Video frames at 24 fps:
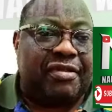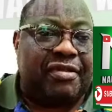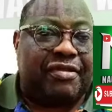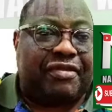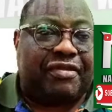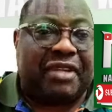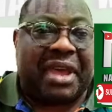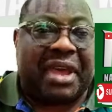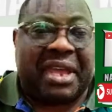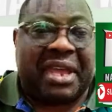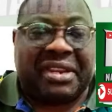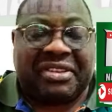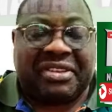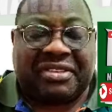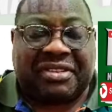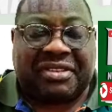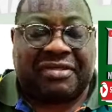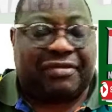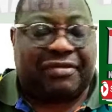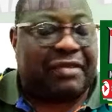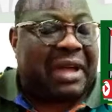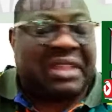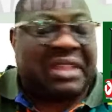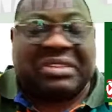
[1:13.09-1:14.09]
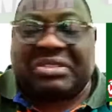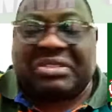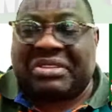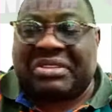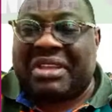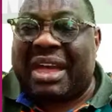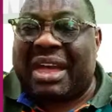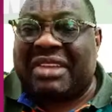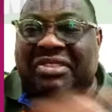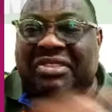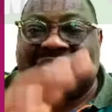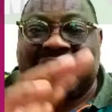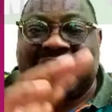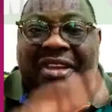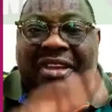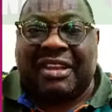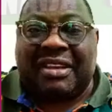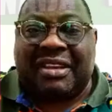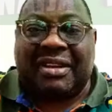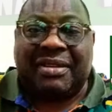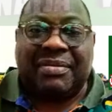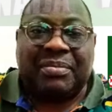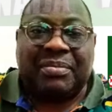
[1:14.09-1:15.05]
friends, fantastic